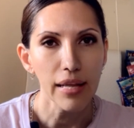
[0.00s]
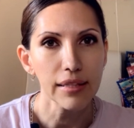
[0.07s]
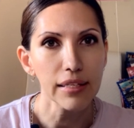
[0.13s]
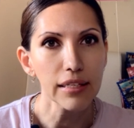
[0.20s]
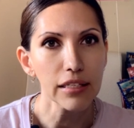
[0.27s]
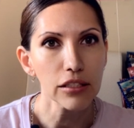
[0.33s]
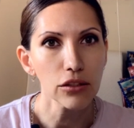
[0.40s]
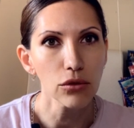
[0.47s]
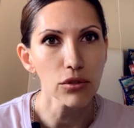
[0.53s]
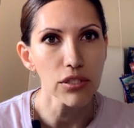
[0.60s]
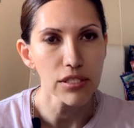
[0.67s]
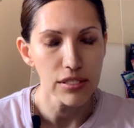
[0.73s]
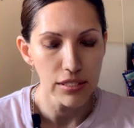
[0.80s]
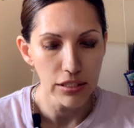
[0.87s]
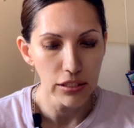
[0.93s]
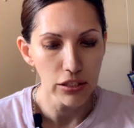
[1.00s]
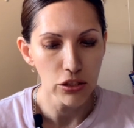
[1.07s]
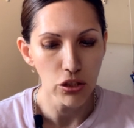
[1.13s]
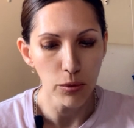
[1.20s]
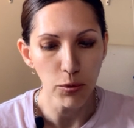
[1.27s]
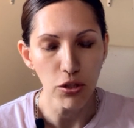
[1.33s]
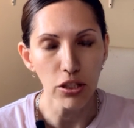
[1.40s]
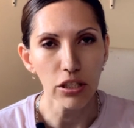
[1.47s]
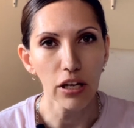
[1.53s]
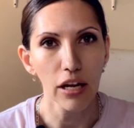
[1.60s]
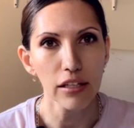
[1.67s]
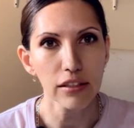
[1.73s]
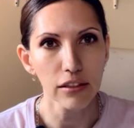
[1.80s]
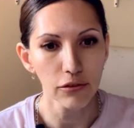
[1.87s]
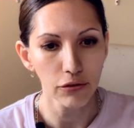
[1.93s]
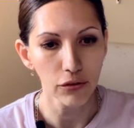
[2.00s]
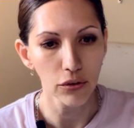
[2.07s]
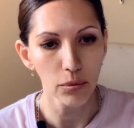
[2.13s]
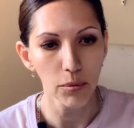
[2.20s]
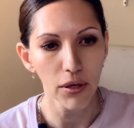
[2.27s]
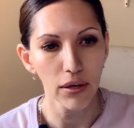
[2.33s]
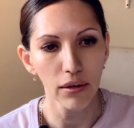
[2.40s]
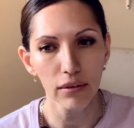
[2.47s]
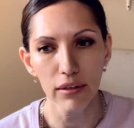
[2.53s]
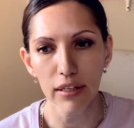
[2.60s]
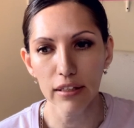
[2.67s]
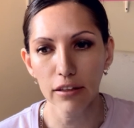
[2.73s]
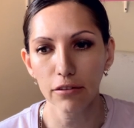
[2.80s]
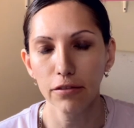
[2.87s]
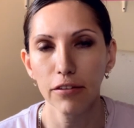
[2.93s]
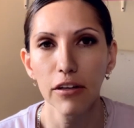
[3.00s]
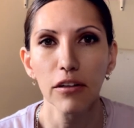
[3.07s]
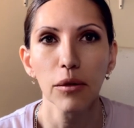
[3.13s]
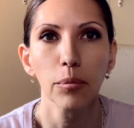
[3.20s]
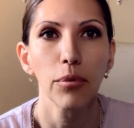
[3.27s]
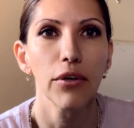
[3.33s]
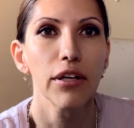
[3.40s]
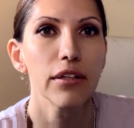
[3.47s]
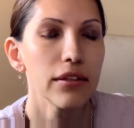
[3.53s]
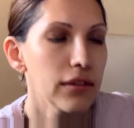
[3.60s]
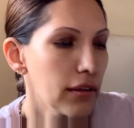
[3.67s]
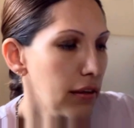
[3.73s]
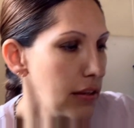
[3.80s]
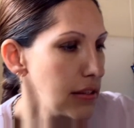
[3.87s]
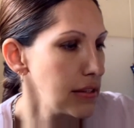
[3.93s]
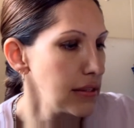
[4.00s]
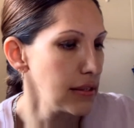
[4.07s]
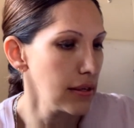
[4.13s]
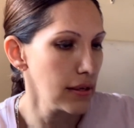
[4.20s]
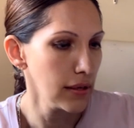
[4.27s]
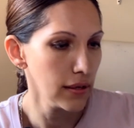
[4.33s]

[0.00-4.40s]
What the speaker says: think it uses the Egyptian cotton from like a fairy brand does.